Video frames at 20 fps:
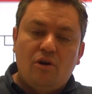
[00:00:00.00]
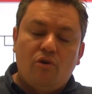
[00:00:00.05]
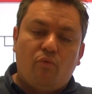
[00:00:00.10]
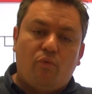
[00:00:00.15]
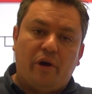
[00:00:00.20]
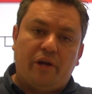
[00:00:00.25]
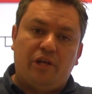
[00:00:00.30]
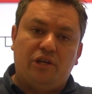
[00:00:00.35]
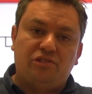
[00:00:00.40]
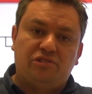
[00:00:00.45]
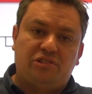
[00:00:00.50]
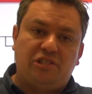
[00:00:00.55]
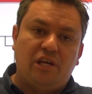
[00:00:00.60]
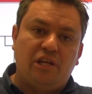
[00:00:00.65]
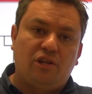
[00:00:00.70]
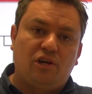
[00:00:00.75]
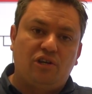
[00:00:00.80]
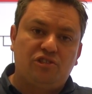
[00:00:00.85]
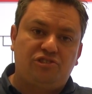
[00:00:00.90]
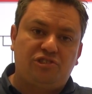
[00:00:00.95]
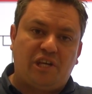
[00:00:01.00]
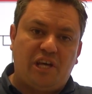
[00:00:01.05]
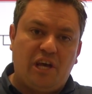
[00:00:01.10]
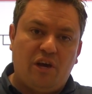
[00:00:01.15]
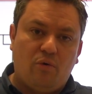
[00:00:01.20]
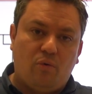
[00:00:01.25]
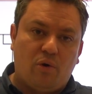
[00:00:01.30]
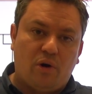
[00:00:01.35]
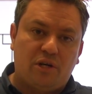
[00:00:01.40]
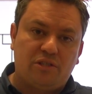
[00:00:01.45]
When you see those
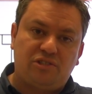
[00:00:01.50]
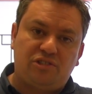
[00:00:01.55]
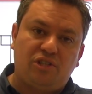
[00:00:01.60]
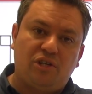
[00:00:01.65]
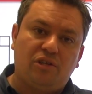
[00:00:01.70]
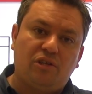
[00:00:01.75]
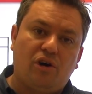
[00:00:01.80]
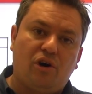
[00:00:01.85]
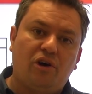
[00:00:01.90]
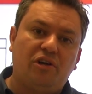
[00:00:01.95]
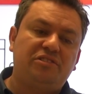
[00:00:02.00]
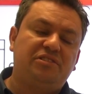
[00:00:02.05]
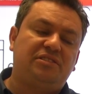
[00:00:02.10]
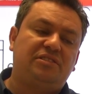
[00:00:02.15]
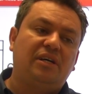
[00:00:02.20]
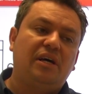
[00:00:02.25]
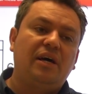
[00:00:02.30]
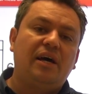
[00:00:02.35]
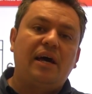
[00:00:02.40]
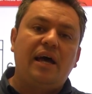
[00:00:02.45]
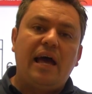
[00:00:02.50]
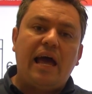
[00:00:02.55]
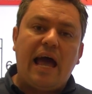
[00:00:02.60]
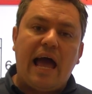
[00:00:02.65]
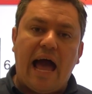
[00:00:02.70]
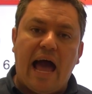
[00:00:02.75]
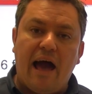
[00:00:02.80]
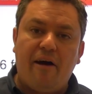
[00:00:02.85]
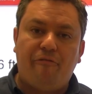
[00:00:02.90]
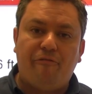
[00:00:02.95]
keywords, you know it's
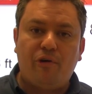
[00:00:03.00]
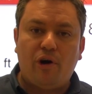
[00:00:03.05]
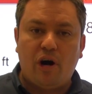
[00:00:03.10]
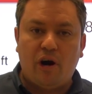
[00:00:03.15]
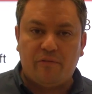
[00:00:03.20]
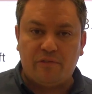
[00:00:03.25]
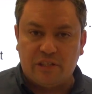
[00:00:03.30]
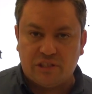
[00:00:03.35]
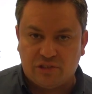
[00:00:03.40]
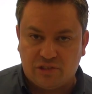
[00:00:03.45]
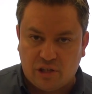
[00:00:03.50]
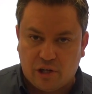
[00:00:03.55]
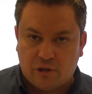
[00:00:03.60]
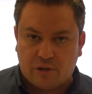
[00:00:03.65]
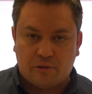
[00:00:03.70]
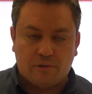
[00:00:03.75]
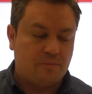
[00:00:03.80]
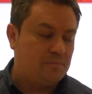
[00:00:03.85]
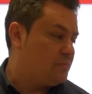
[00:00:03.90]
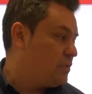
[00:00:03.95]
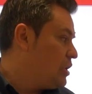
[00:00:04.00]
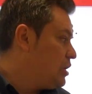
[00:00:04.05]
half of the circle.